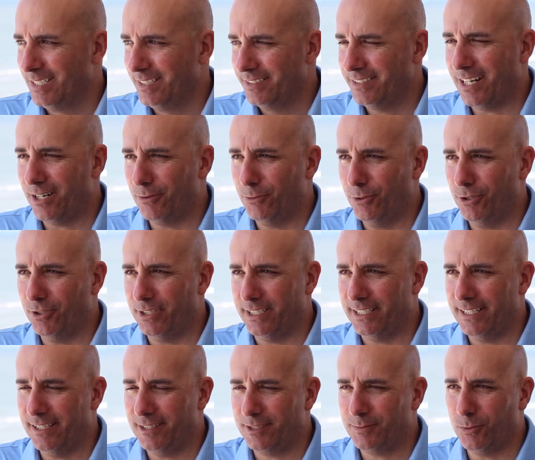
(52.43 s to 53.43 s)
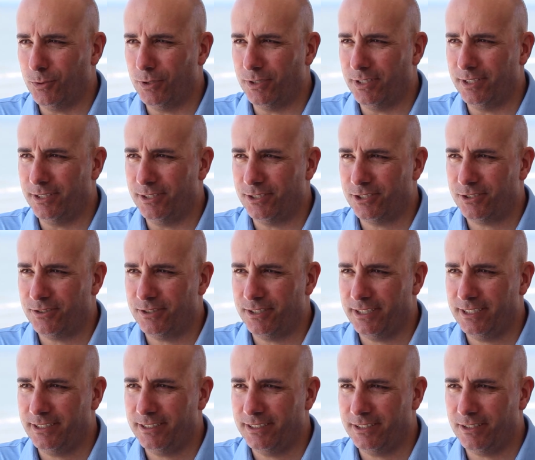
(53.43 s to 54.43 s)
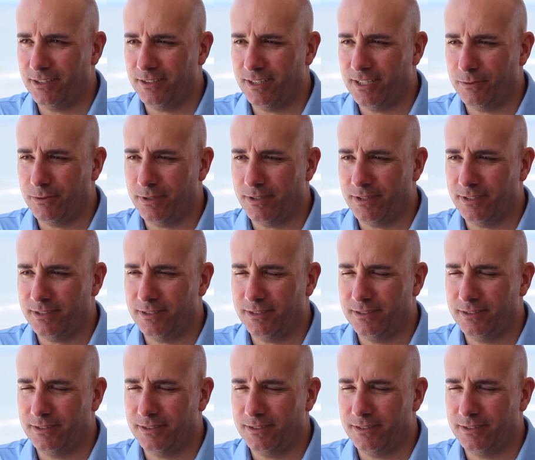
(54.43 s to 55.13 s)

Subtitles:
Not really. He has more of the history and all that with it.